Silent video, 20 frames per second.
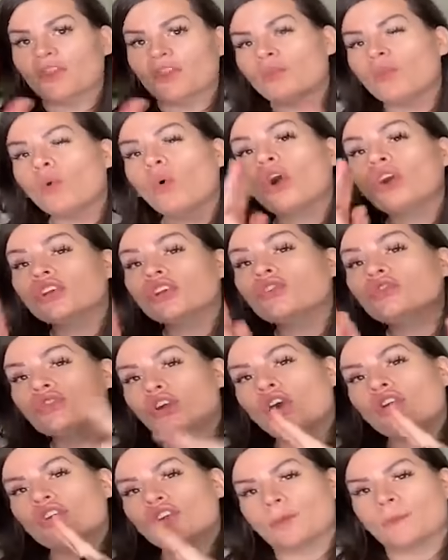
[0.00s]
The more you
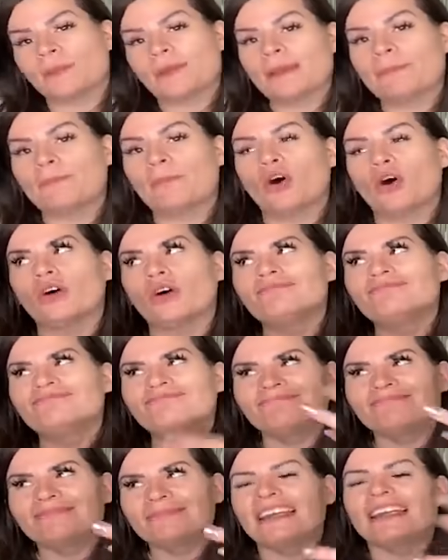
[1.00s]
know your people,
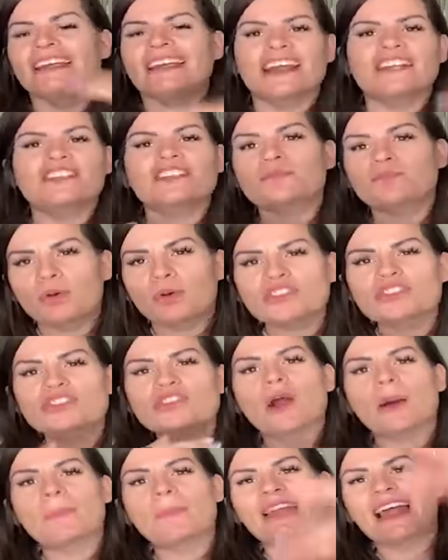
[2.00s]
it just puts
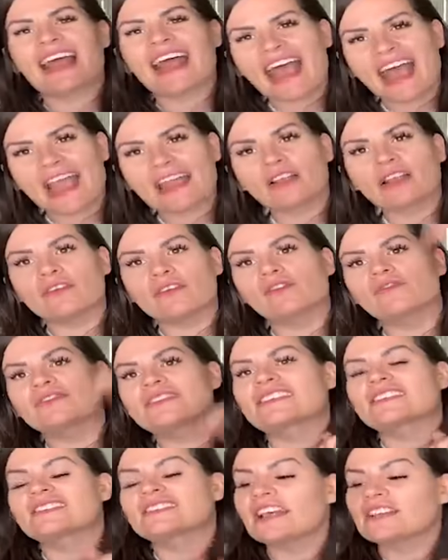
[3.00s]
you up on a higher level of
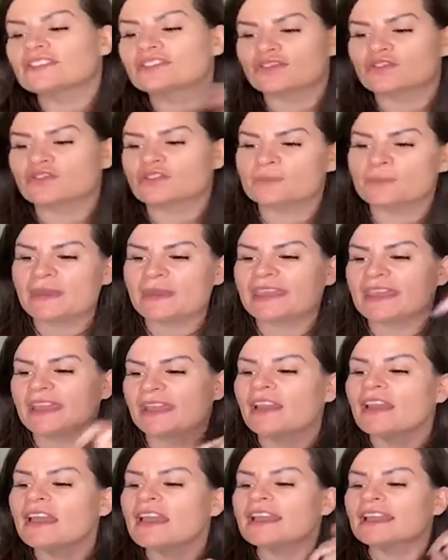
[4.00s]
success because you're
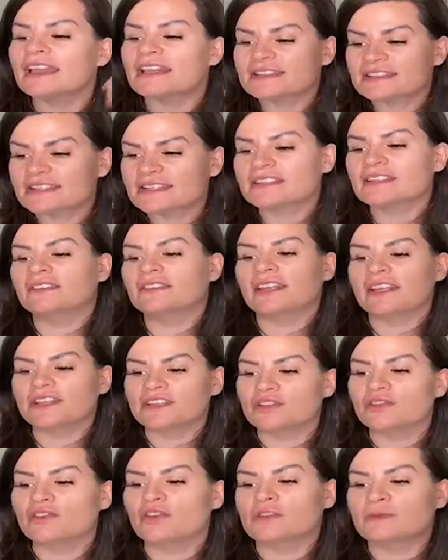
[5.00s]
speaking consistently
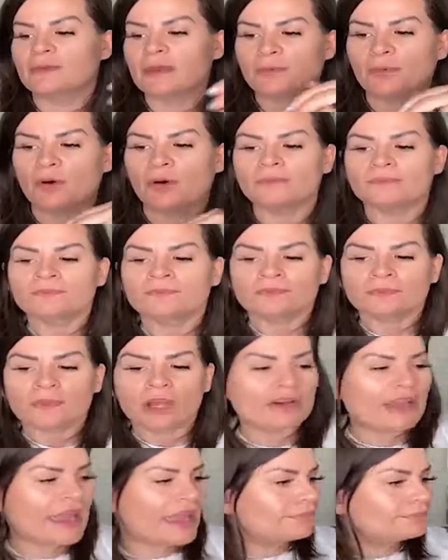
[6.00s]
to those people.
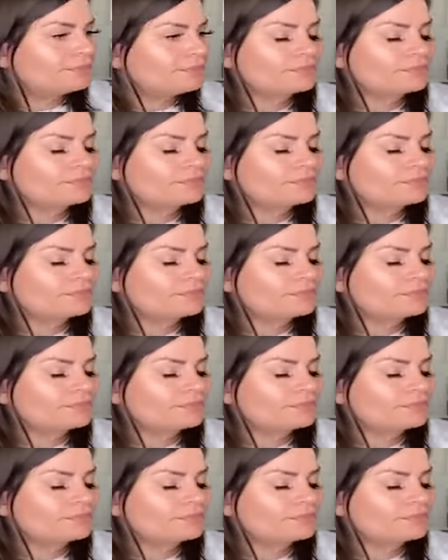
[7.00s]
Okay,